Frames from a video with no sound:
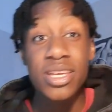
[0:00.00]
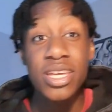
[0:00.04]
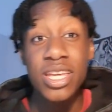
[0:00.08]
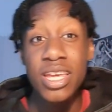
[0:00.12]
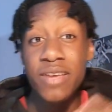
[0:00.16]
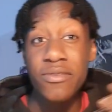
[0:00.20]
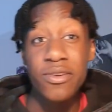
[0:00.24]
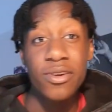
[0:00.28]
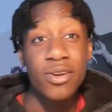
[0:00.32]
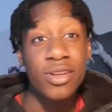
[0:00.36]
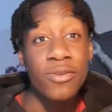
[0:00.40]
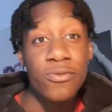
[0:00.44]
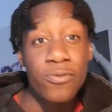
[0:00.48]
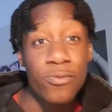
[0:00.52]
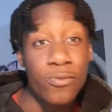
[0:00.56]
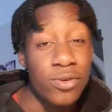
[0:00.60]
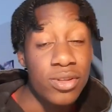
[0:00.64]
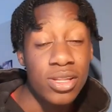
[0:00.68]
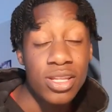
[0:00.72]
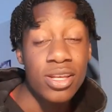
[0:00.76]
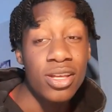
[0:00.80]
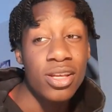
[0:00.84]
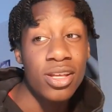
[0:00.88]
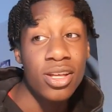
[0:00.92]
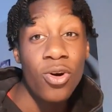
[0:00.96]
Even the,
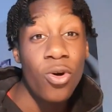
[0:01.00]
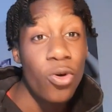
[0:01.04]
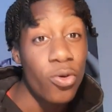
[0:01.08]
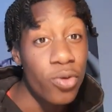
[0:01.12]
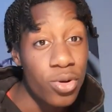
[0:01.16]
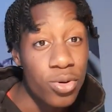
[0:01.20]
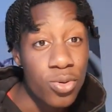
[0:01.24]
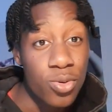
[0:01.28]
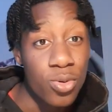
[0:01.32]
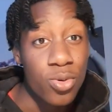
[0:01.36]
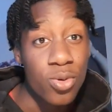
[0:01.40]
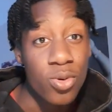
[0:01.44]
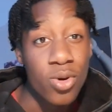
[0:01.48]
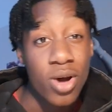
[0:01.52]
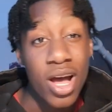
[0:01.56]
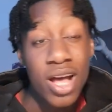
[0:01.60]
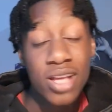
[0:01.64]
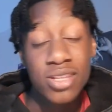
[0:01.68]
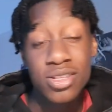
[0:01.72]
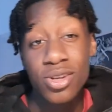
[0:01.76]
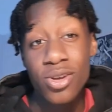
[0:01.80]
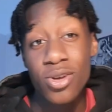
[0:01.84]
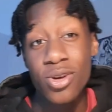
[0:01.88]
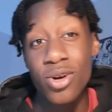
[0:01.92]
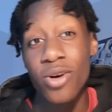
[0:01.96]
the Oracle has
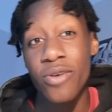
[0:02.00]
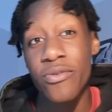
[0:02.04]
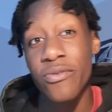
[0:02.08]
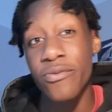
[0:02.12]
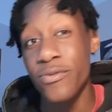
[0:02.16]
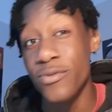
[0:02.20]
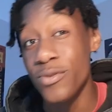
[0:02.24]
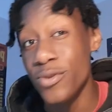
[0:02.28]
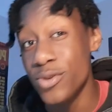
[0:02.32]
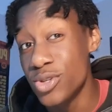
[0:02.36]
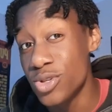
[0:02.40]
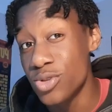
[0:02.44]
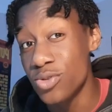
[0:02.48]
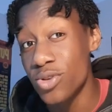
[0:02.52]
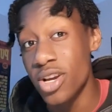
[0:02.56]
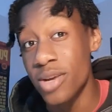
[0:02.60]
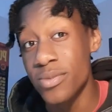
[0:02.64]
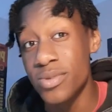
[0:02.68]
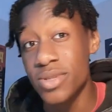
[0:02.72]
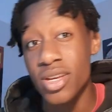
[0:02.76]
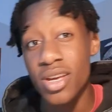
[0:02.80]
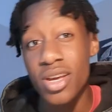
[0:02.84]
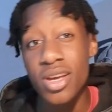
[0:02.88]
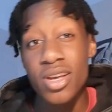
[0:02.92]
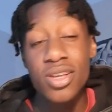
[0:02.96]
a lot of food
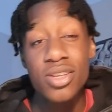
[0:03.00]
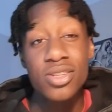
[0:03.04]
strips,